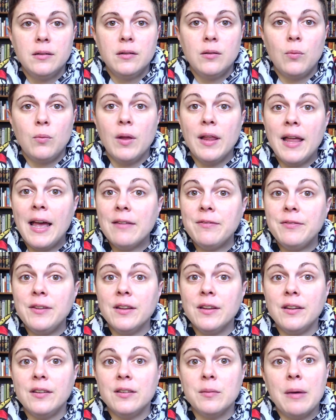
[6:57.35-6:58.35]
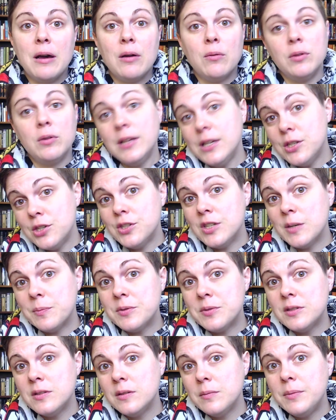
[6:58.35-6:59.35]
While Hatfield is about
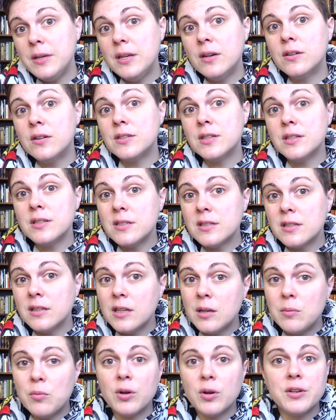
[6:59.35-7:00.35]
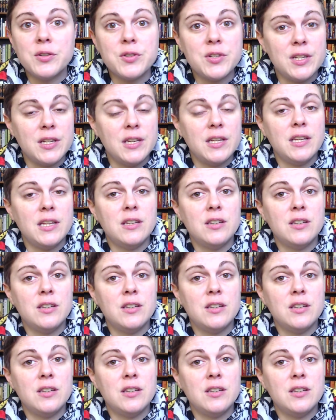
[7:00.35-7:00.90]
relationships, Peeters is a little more interested in